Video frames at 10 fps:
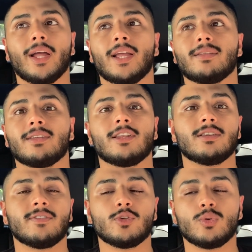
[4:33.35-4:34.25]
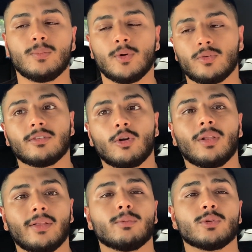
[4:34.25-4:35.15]
it's in individual modes, it's got
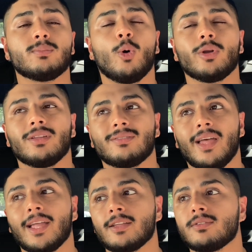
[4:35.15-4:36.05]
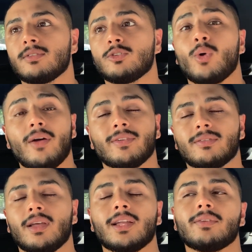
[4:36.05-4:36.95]
like the most sportiest settings, driving
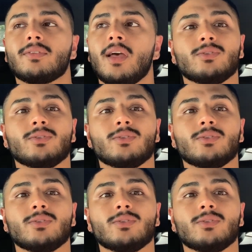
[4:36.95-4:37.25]
settings.